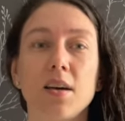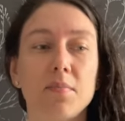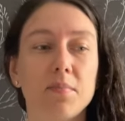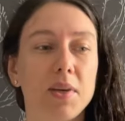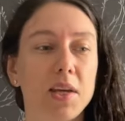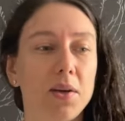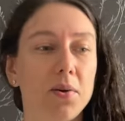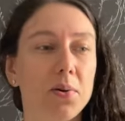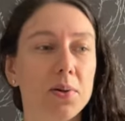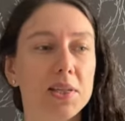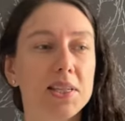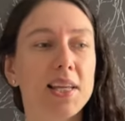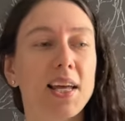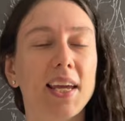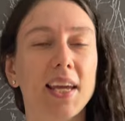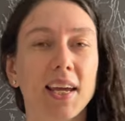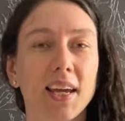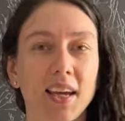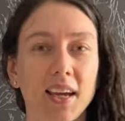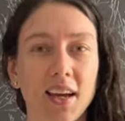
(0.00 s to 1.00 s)
He was
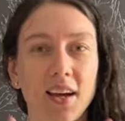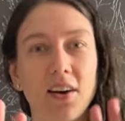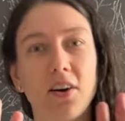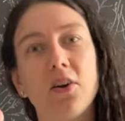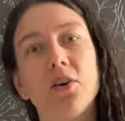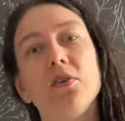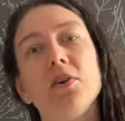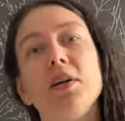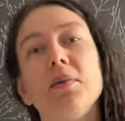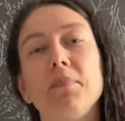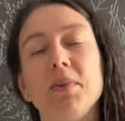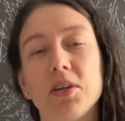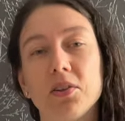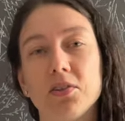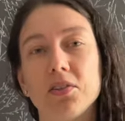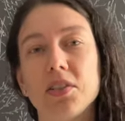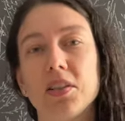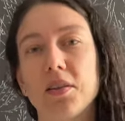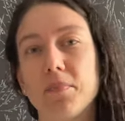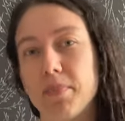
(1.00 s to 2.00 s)
like holding me
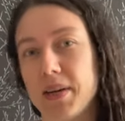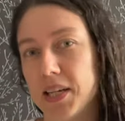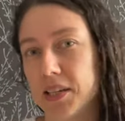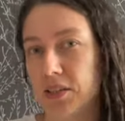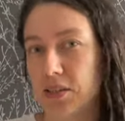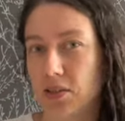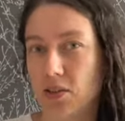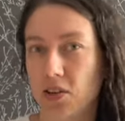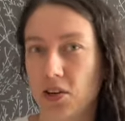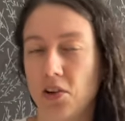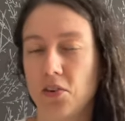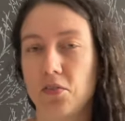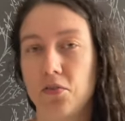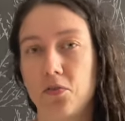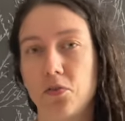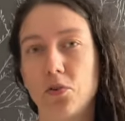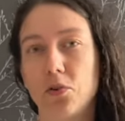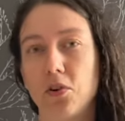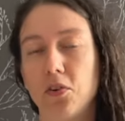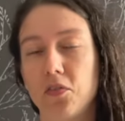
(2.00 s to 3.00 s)
onto the bed so I don't
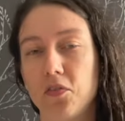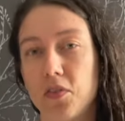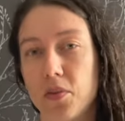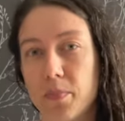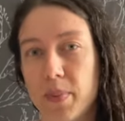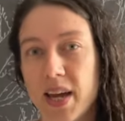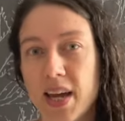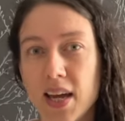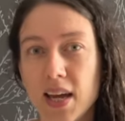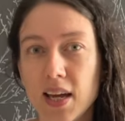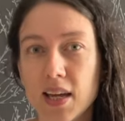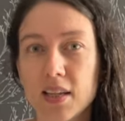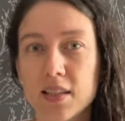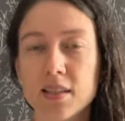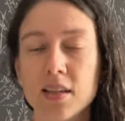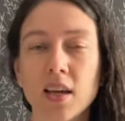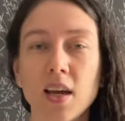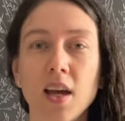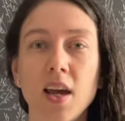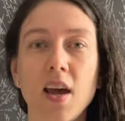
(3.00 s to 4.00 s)
fall off the
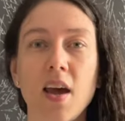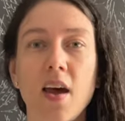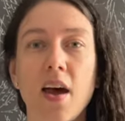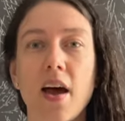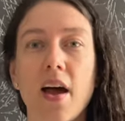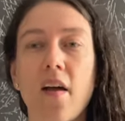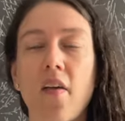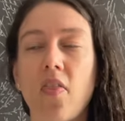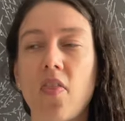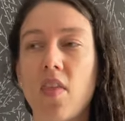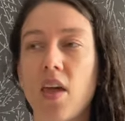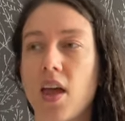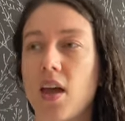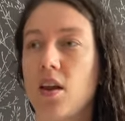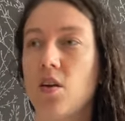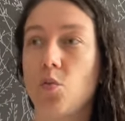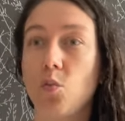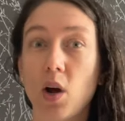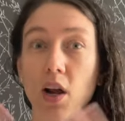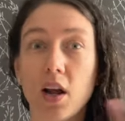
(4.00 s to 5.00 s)
bed. And
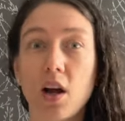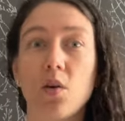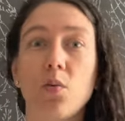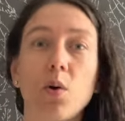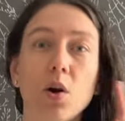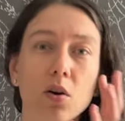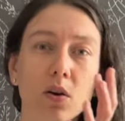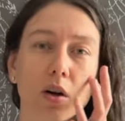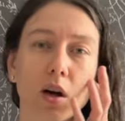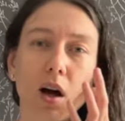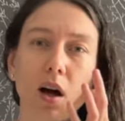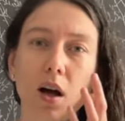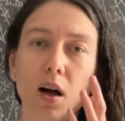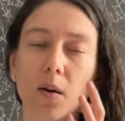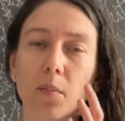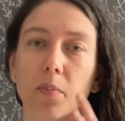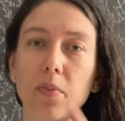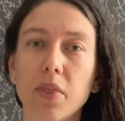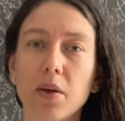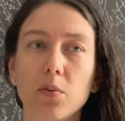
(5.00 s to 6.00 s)
then when I woke
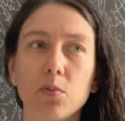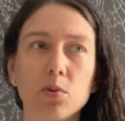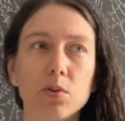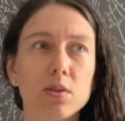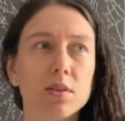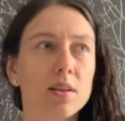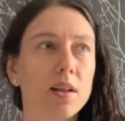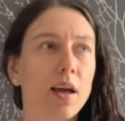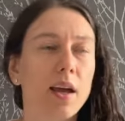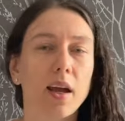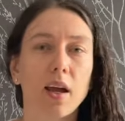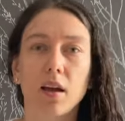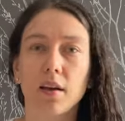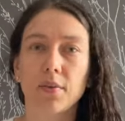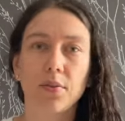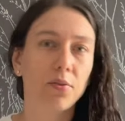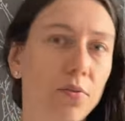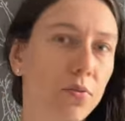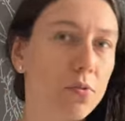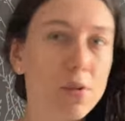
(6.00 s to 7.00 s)
up, there was like
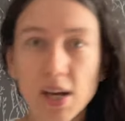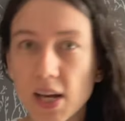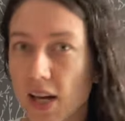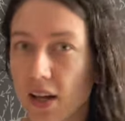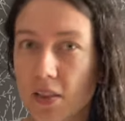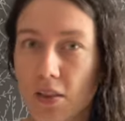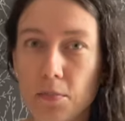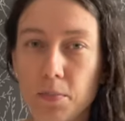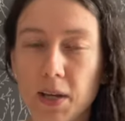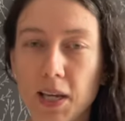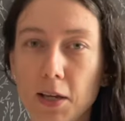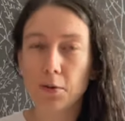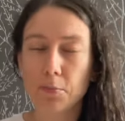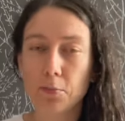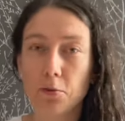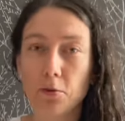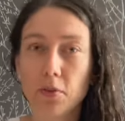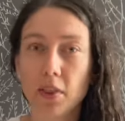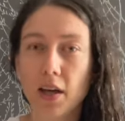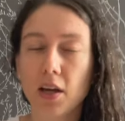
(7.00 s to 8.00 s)
3 other
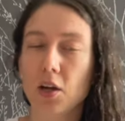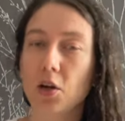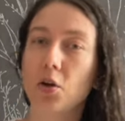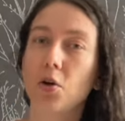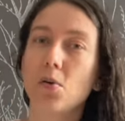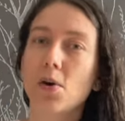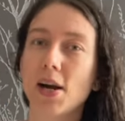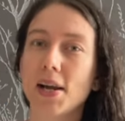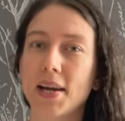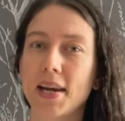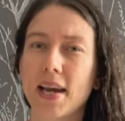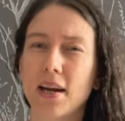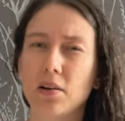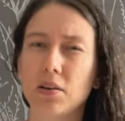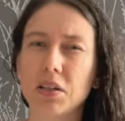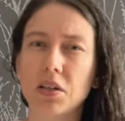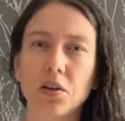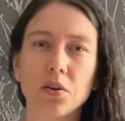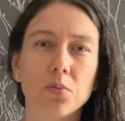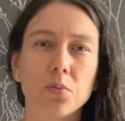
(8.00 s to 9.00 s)
people there who I now
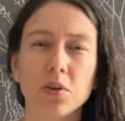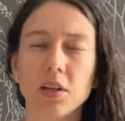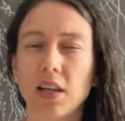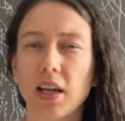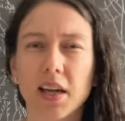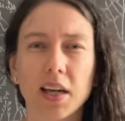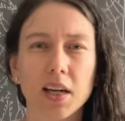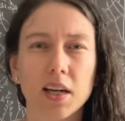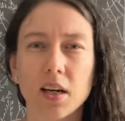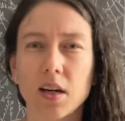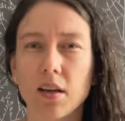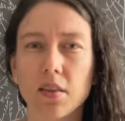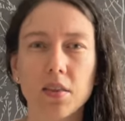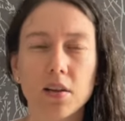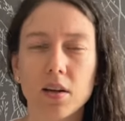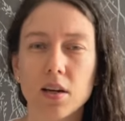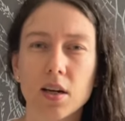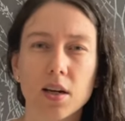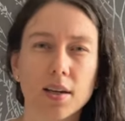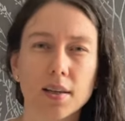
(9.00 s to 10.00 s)
know were like another
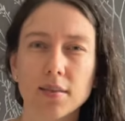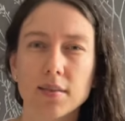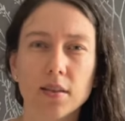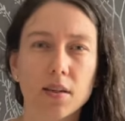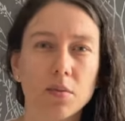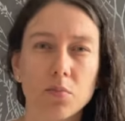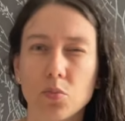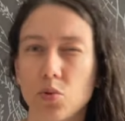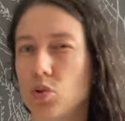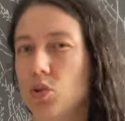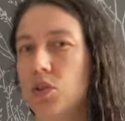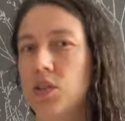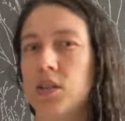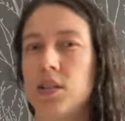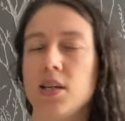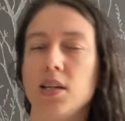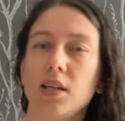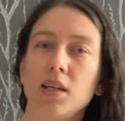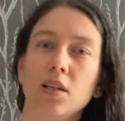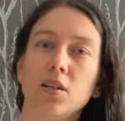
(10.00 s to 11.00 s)
nurse and a more
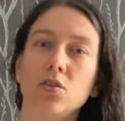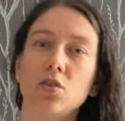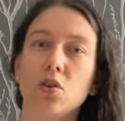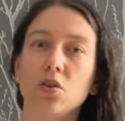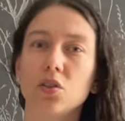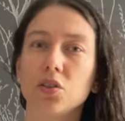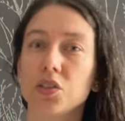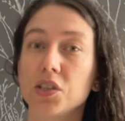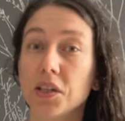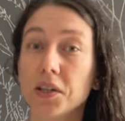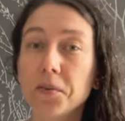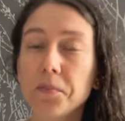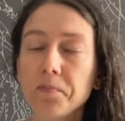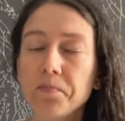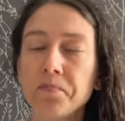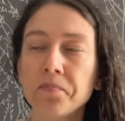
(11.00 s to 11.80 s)
senior doctor.